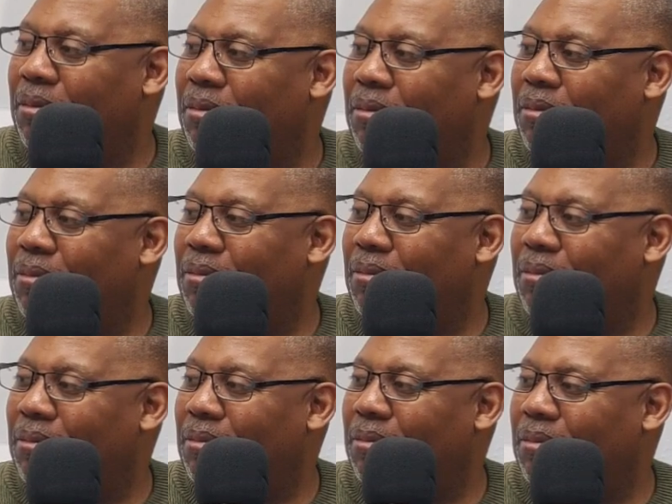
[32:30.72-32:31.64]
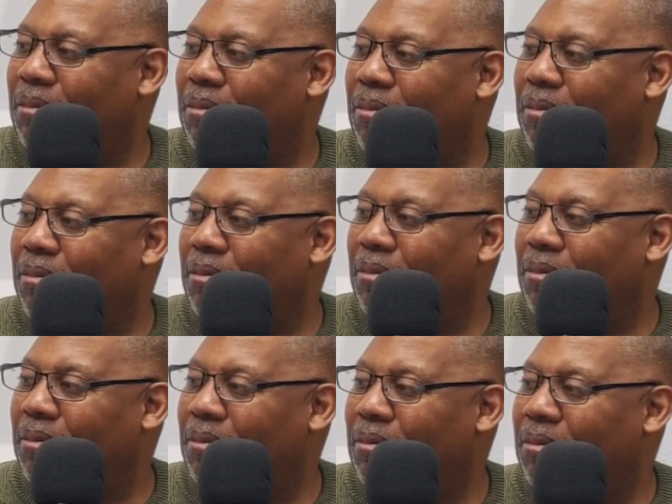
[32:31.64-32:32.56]

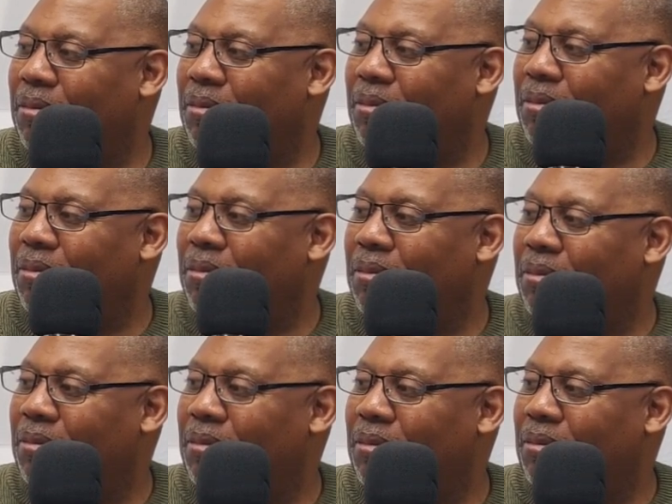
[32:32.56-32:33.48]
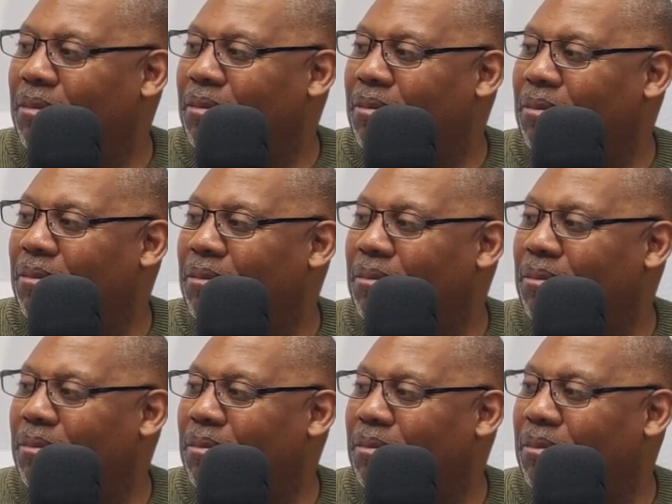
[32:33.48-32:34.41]

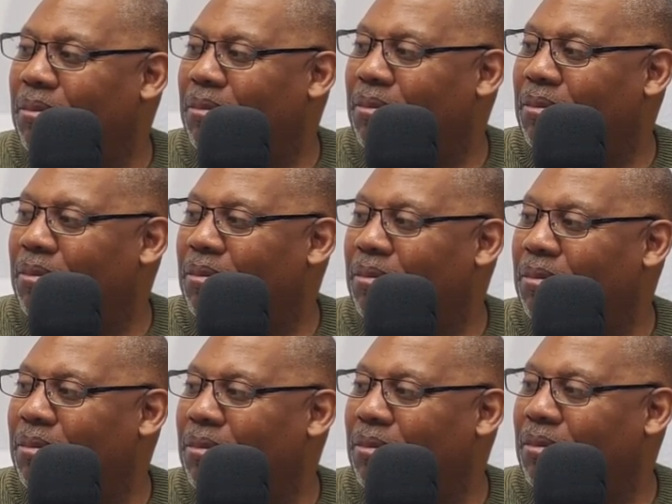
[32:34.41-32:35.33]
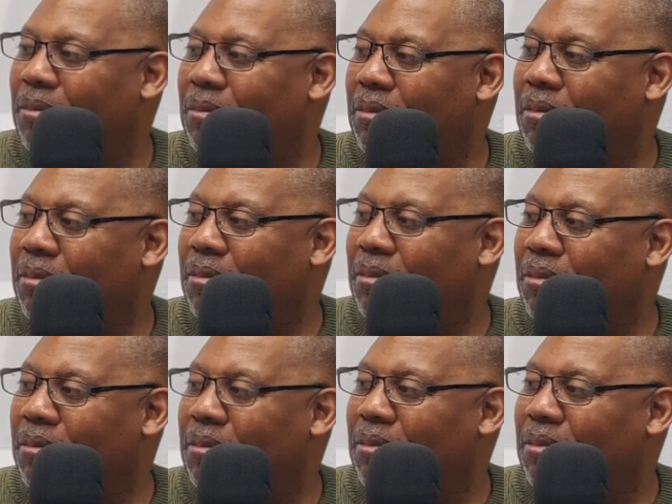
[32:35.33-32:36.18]
The person shown says nothing.